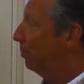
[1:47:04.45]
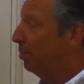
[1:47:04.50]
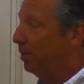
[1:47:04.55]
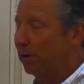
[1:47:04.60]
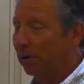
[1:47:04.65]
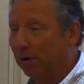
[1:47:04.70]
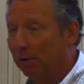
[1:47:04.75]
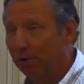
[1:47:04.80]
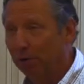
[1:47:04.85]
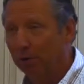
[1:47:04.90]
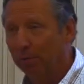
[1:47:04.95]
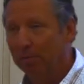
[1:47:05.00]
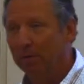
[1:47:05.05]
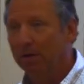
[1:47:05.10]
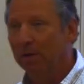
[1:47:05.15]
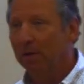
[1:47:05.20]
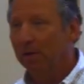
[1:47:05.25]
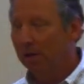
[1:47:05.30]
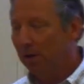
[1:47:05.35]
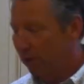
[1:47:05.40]
peer group
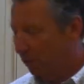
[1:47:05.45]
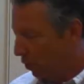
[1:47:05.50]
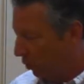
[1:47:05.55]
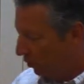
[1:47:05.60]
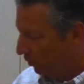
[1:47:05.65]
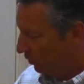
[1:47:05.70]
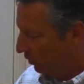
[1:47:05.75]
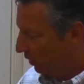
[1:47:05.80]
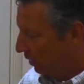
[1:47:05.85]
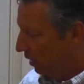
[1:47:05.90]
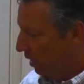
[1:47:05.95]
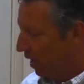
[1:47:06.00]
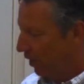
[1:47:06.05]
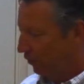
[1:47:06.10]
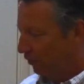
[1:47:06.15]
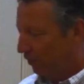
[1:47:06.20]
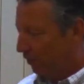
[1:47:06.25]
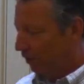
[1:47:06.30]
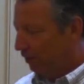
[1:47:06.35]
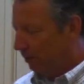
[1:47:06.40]
known as the
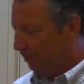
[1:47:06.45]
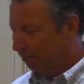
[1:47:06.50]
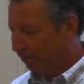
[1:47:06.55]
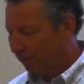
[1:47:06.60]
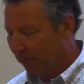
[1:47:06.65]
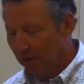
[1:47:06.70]
cluster